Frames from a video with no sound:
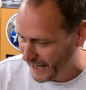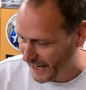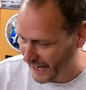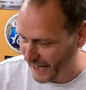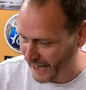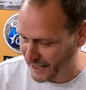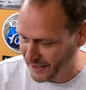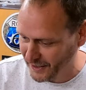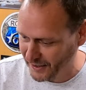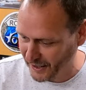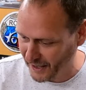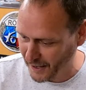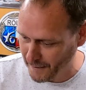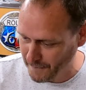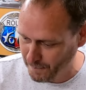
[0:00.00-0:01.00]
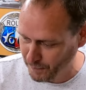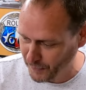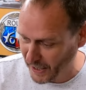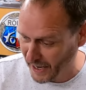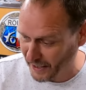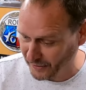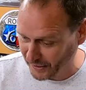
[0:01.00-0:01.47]
And
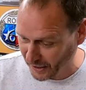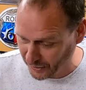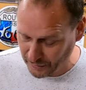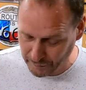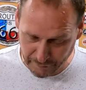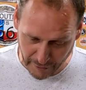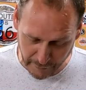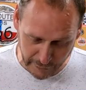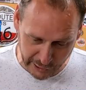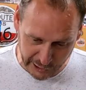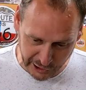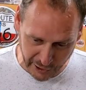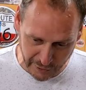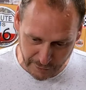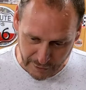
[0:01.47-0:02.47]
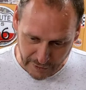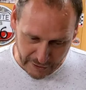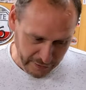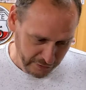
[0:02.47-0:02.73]
yeah, done the photo shoot.